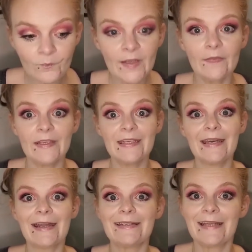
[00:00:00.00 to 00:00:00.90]
The
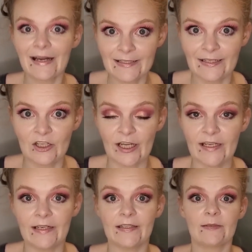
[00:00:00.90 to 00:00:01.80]
next
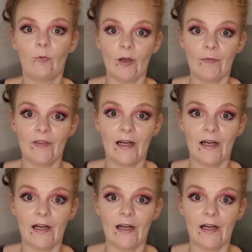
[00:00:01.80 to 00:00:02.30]
gigantic disappointment that